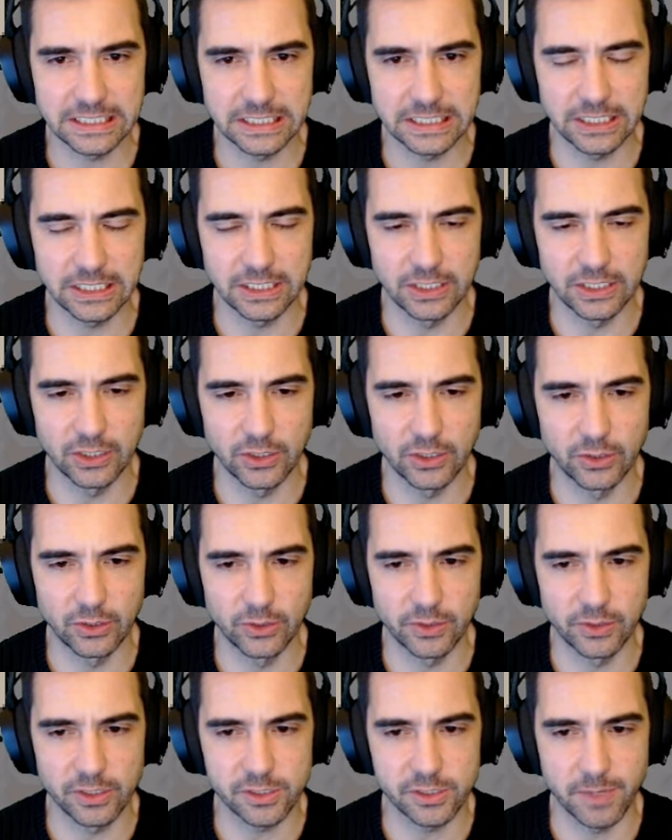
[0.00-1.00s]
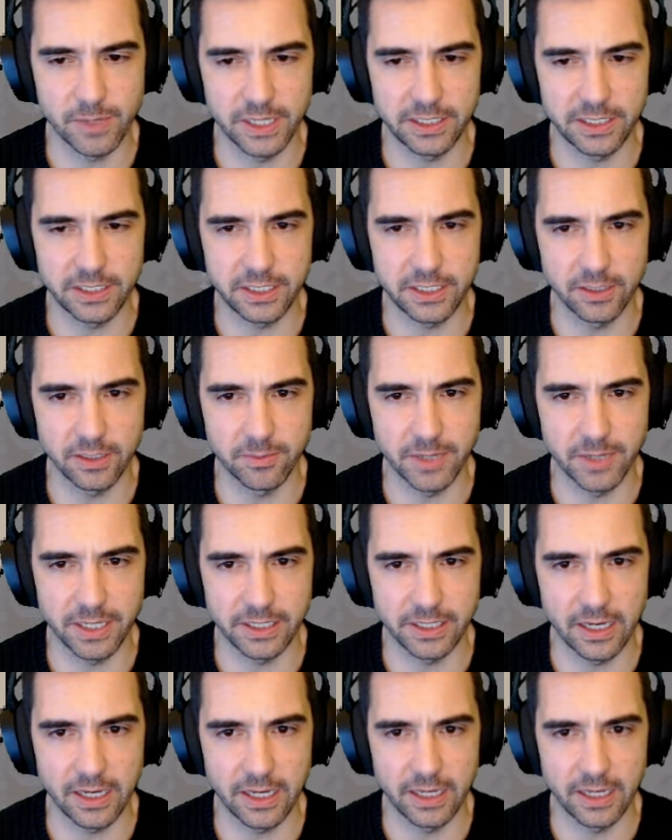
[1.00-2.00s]
Uh-oh, this might kill my
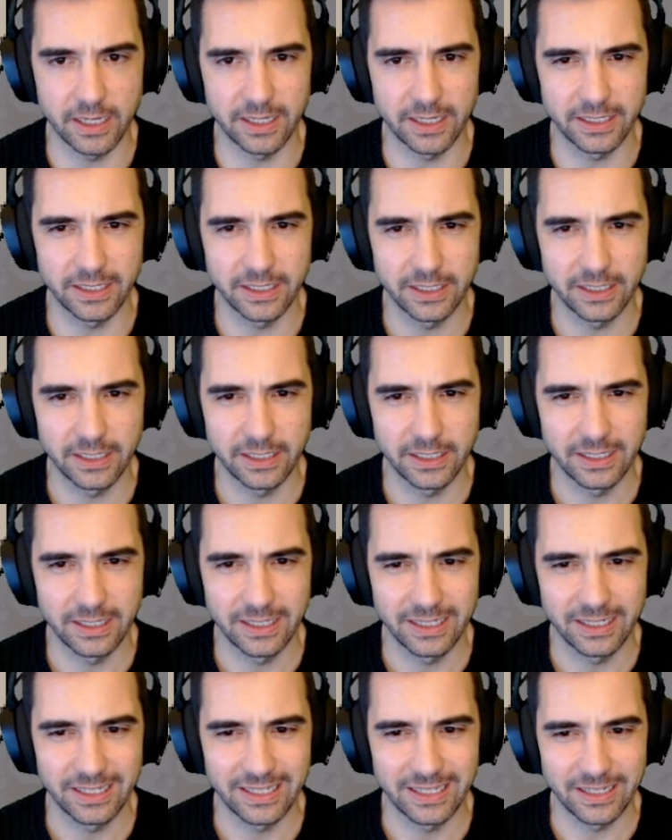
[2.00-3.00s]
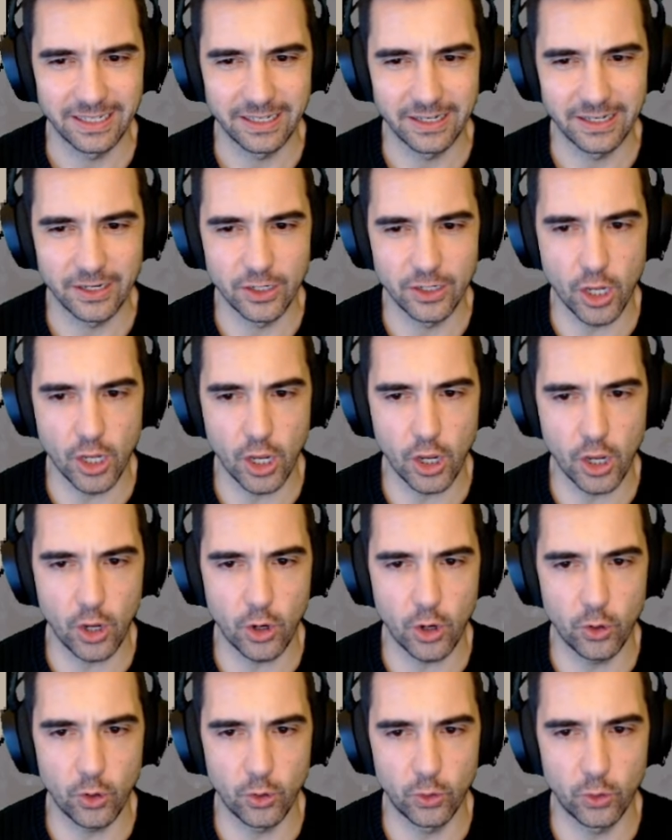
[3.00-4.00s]
guy.
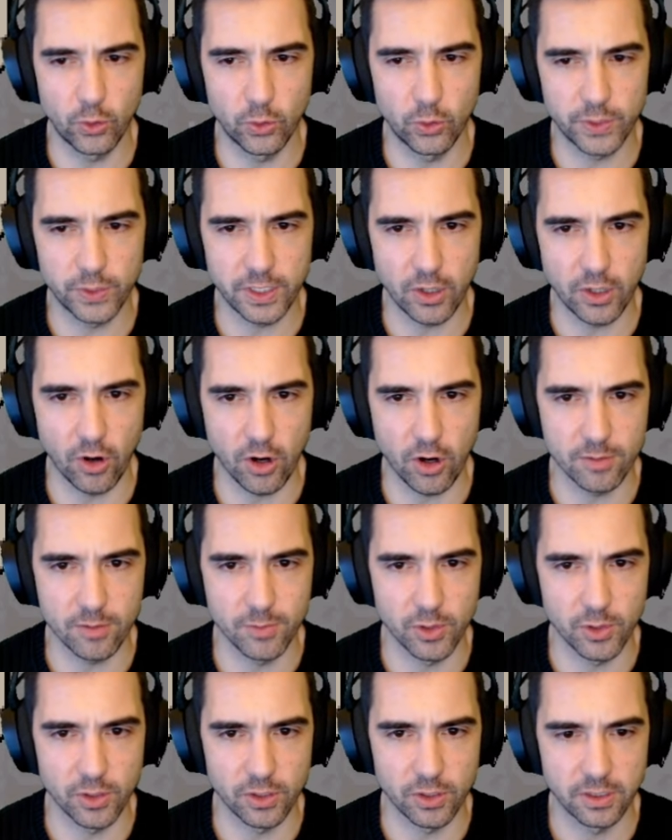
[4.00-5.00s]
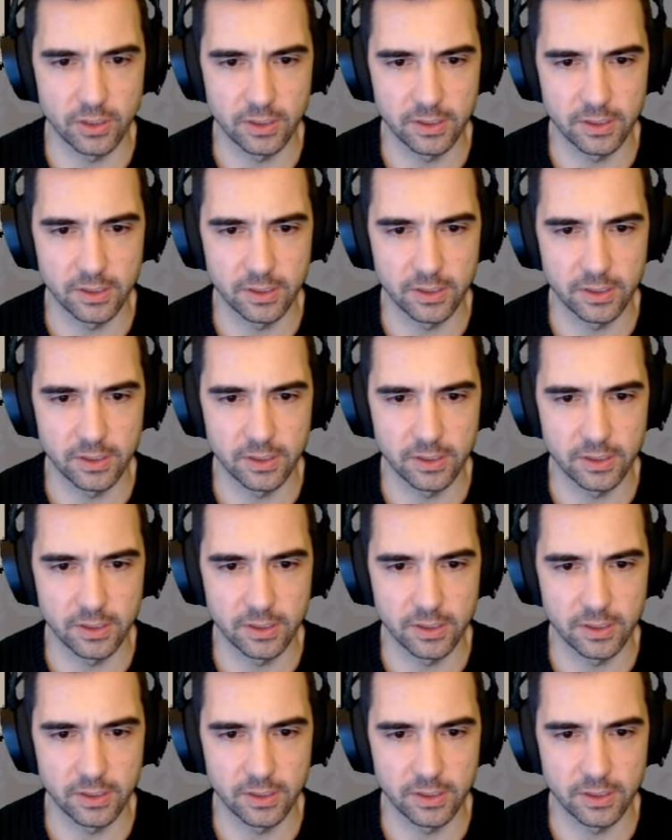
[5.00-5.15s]
No, the armor.